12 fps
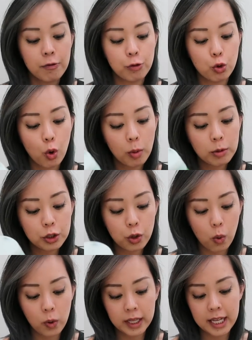for normal
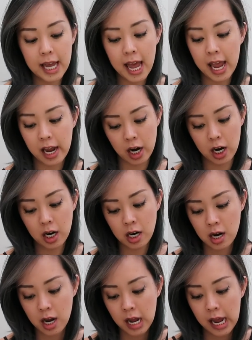to oily
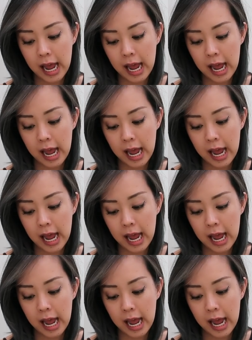hair.